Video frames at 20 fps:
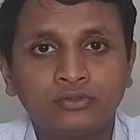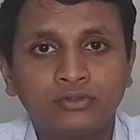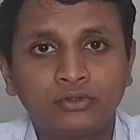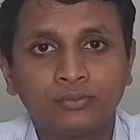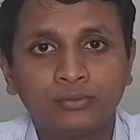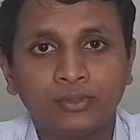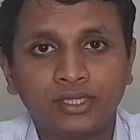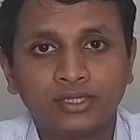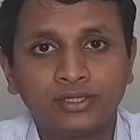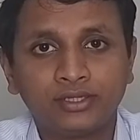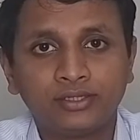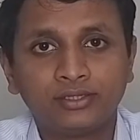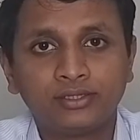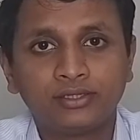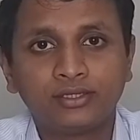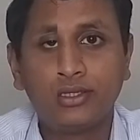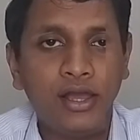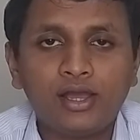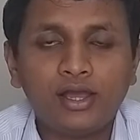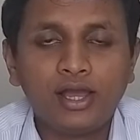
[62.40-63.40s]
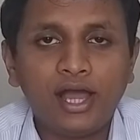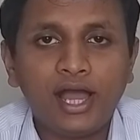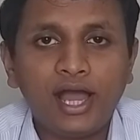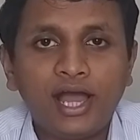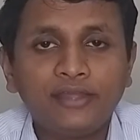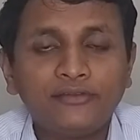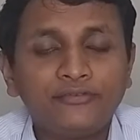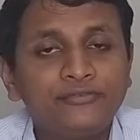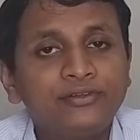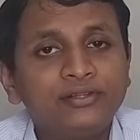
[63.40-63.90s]
to me.
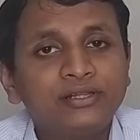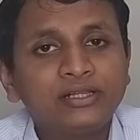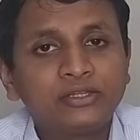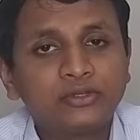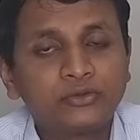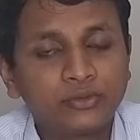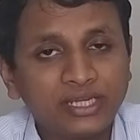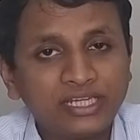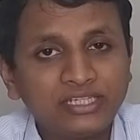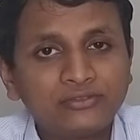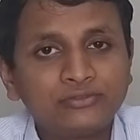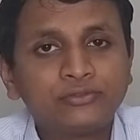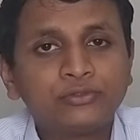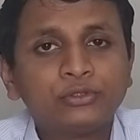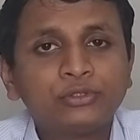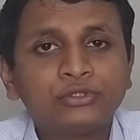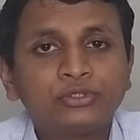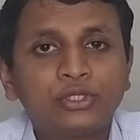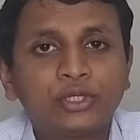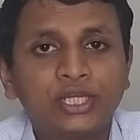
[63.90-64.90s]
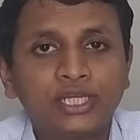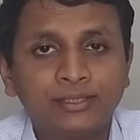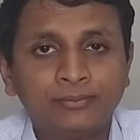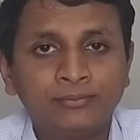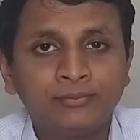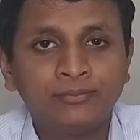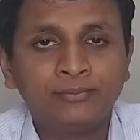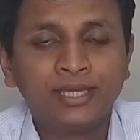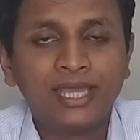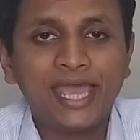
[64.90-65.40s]
I feel grateful to
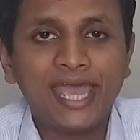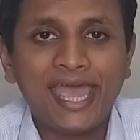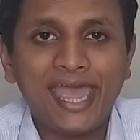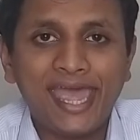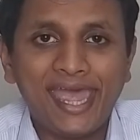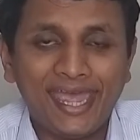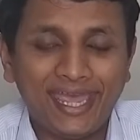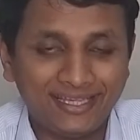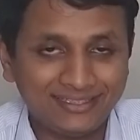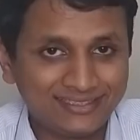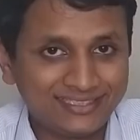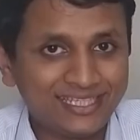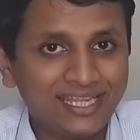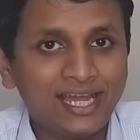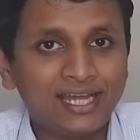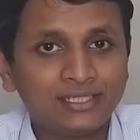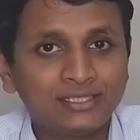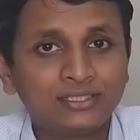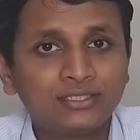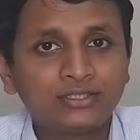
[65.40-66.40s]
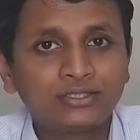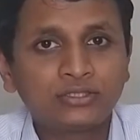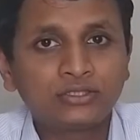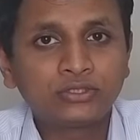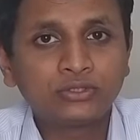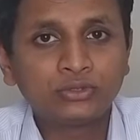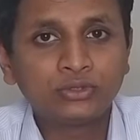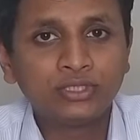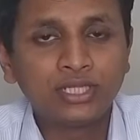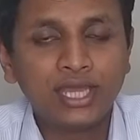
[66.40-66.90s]
him as he
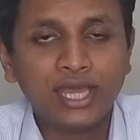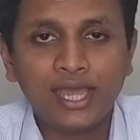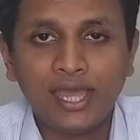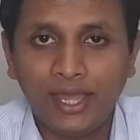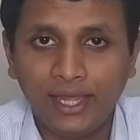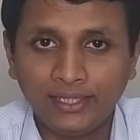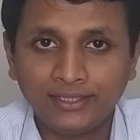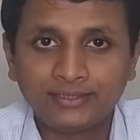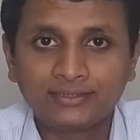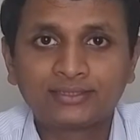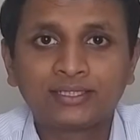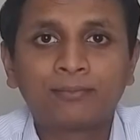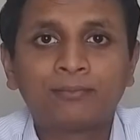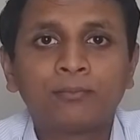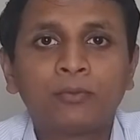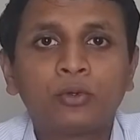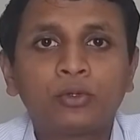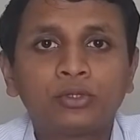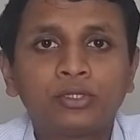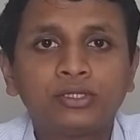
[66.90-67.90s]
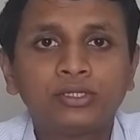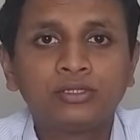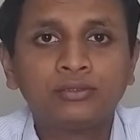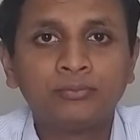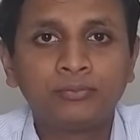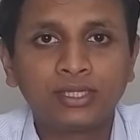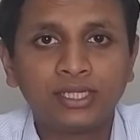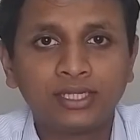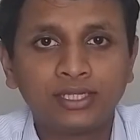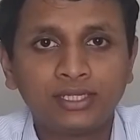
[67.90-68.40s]
understood and supported
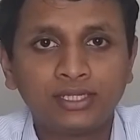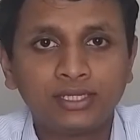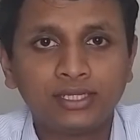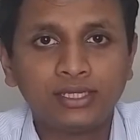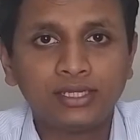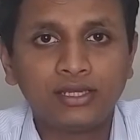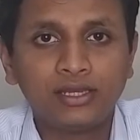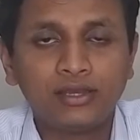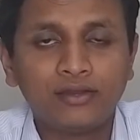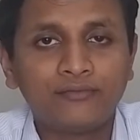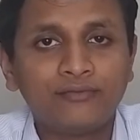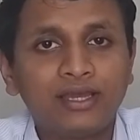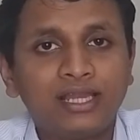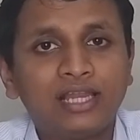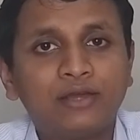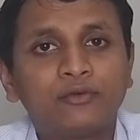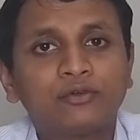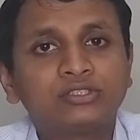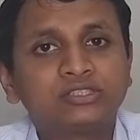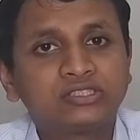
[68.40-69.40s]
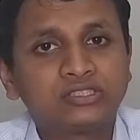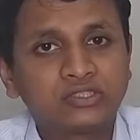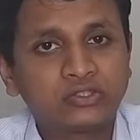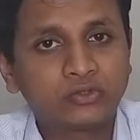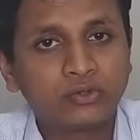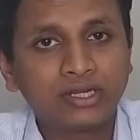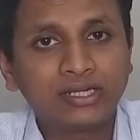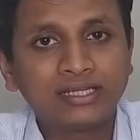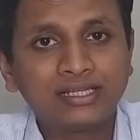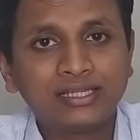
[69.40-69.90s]
me while I was
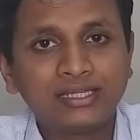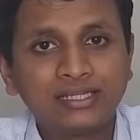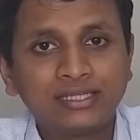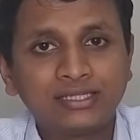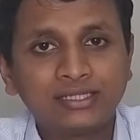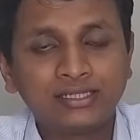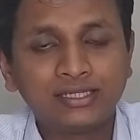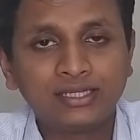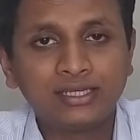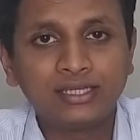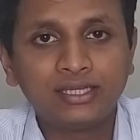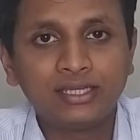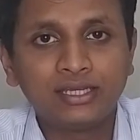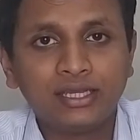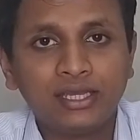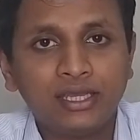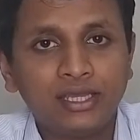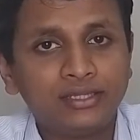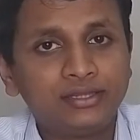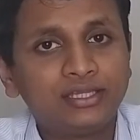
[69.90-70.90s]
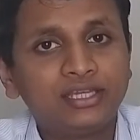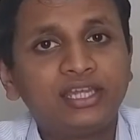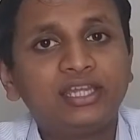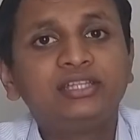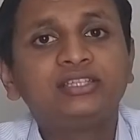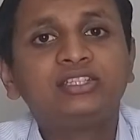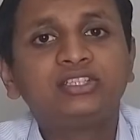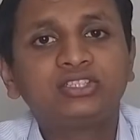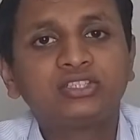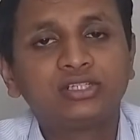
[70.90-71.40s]
struggling in the
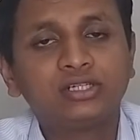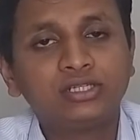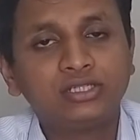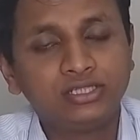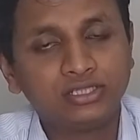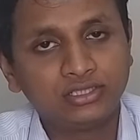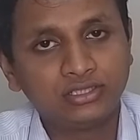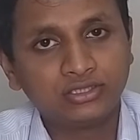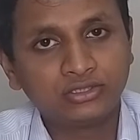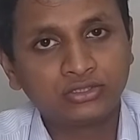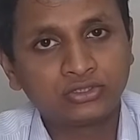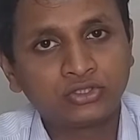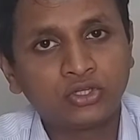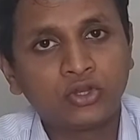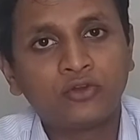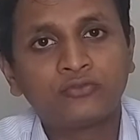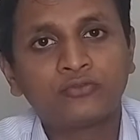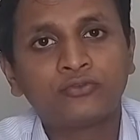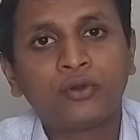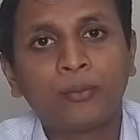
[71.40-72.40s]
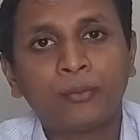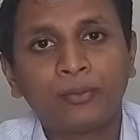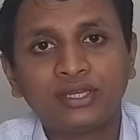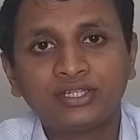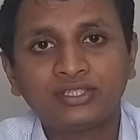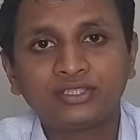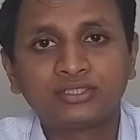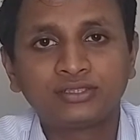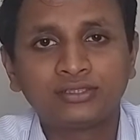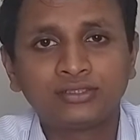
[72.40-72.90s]
initial years of
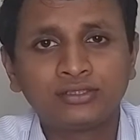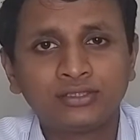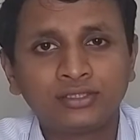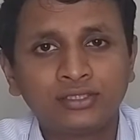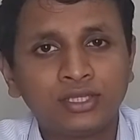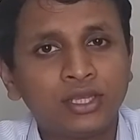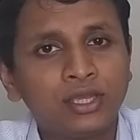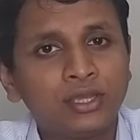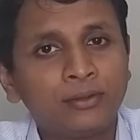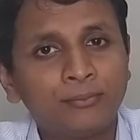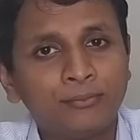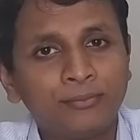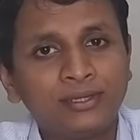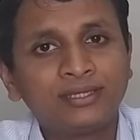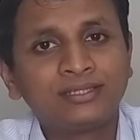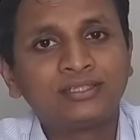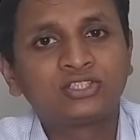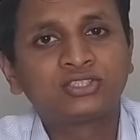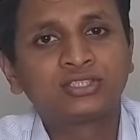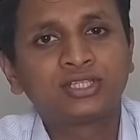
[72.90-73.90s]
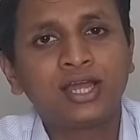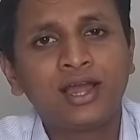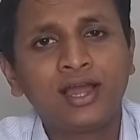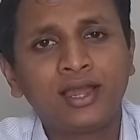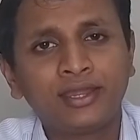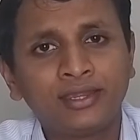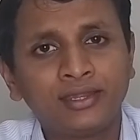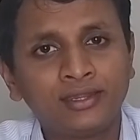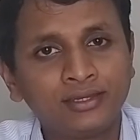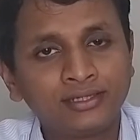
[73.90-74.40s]
formation, being
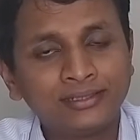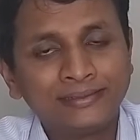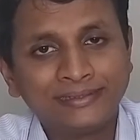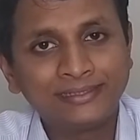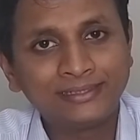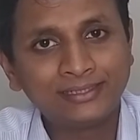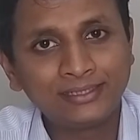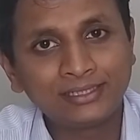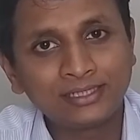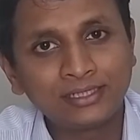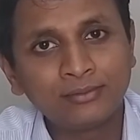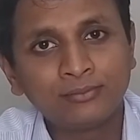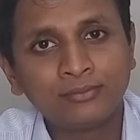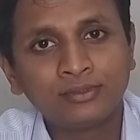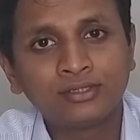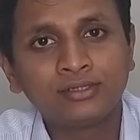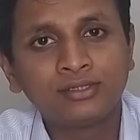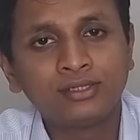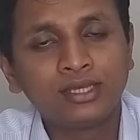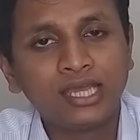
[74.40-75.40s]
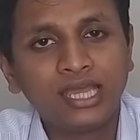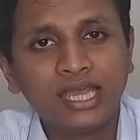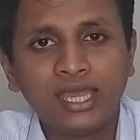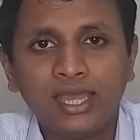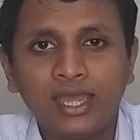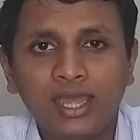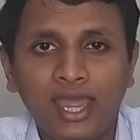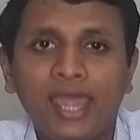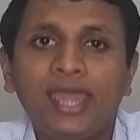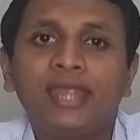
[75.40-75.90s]
shy, timid,
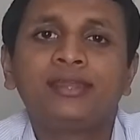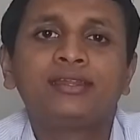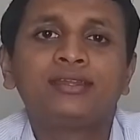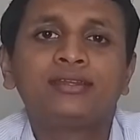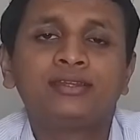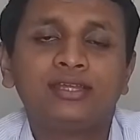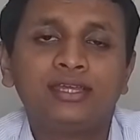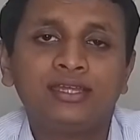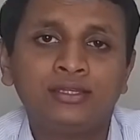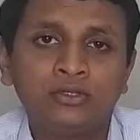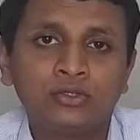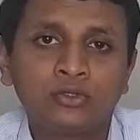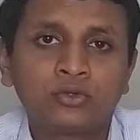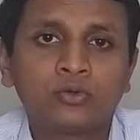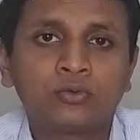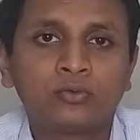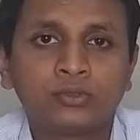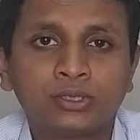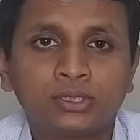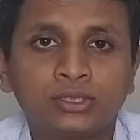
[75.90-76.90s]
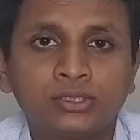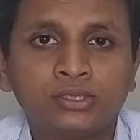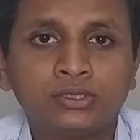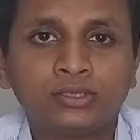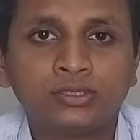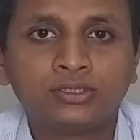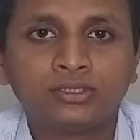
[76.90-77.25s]
and an introvert.